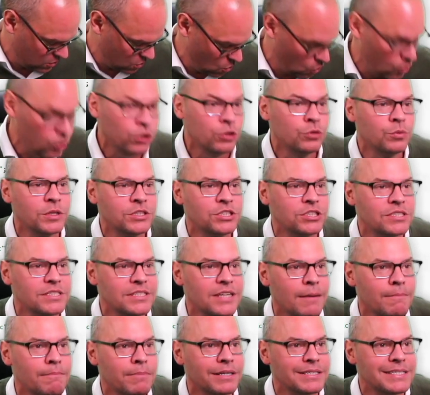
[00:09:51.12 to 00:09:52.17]
gold, which is
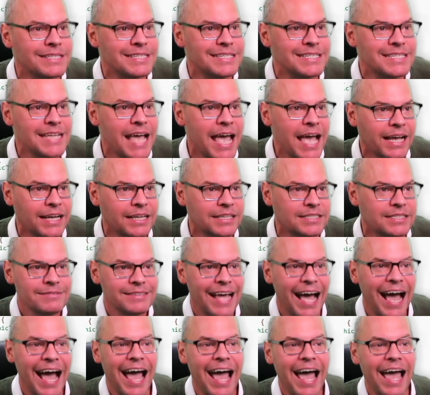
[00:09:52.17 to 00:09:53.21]
number
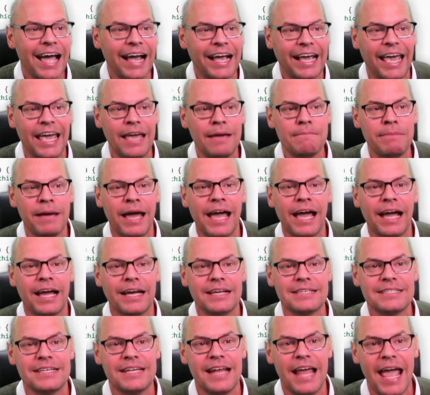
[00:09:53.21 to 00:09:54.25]
6, it came back
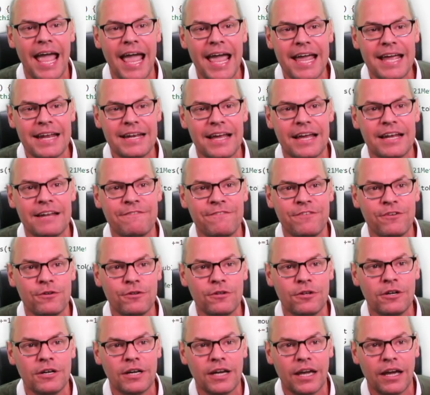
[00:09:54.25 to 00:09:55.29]
as an 8. And if you
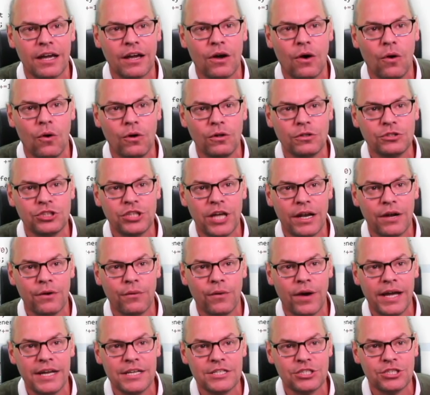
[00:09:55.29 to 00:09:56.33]
look at gold
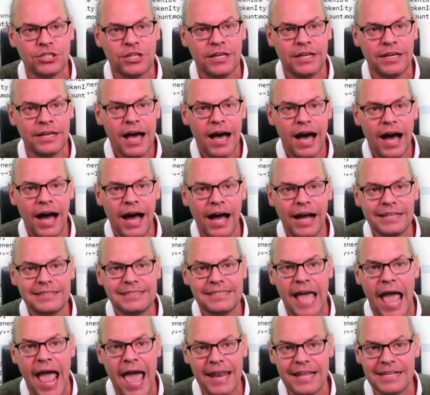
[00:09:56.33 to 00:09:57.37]
generation,
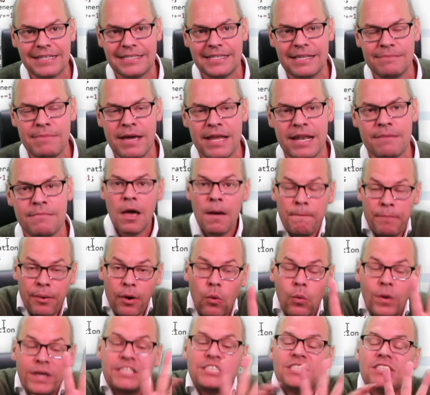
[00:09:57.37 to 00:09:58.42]
10 is the minimum.
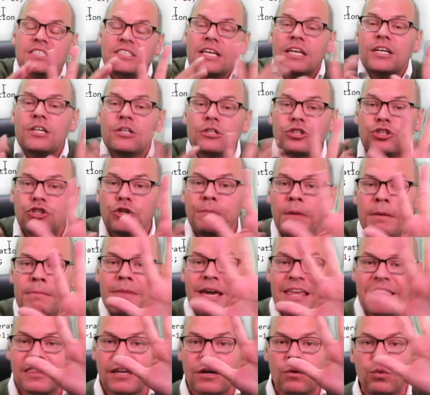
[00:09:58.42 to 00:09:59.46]
But we still should be
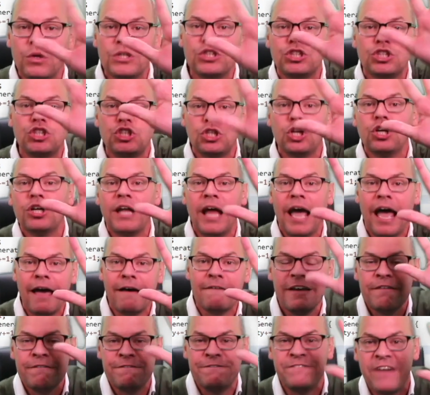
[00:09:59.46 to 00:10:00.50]
mythic. We should
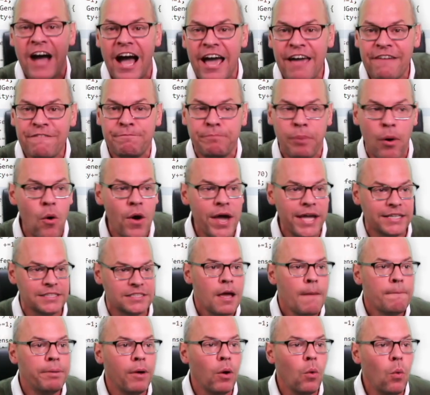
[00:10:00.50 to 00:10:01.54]
have 5
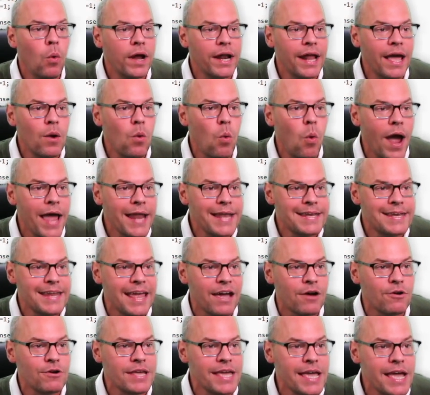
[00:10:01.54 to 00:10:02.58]
points. But when I went
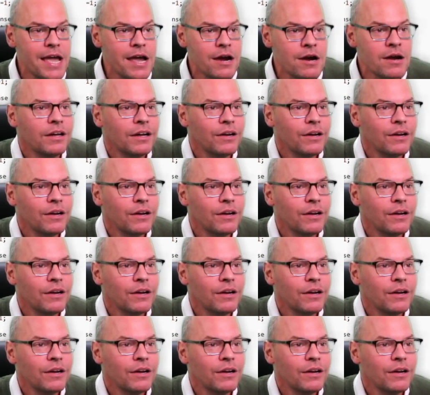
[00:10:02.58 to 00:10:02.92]
down here,